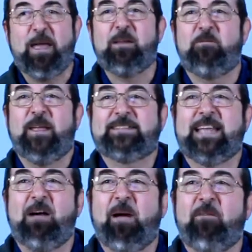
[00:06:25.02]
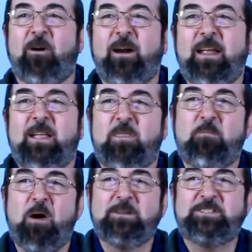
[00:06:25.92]
benefits, however, the
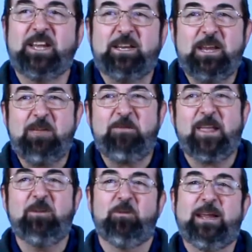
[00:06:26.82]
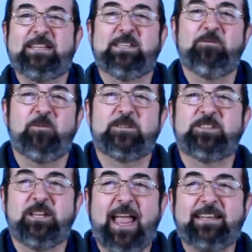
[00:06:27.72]
most significant reason for
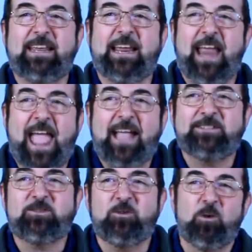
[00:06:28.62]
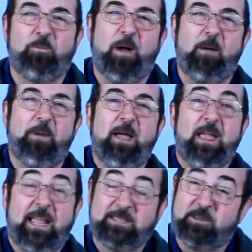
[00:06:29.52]
selecting an external pump
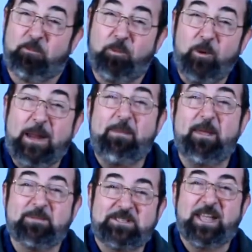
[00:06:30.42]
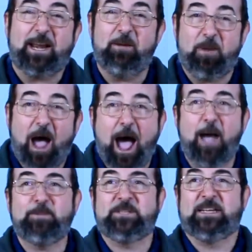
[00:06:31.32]
is the premium setup
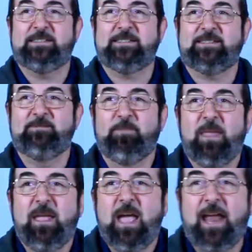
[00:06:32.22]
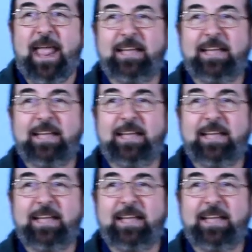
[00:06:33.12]
options. An